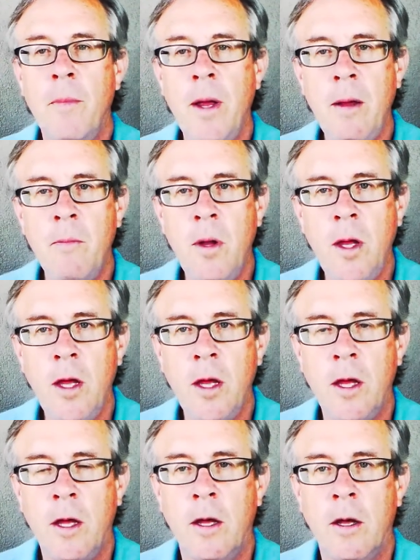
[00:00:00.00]
may
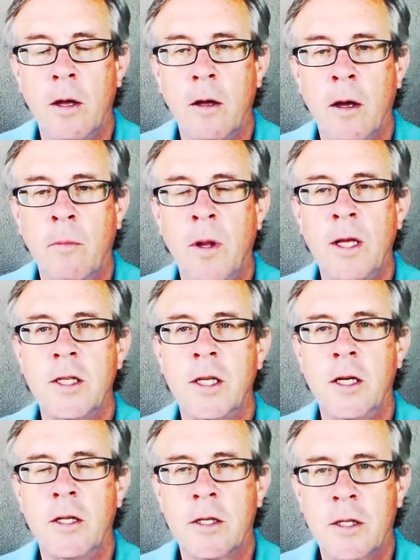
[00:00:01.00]
be a
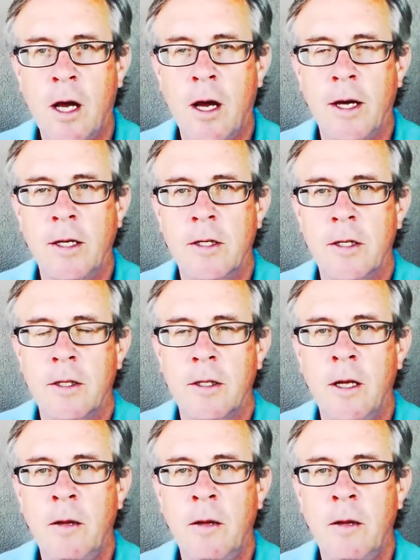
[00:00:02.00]
blessing in disguise.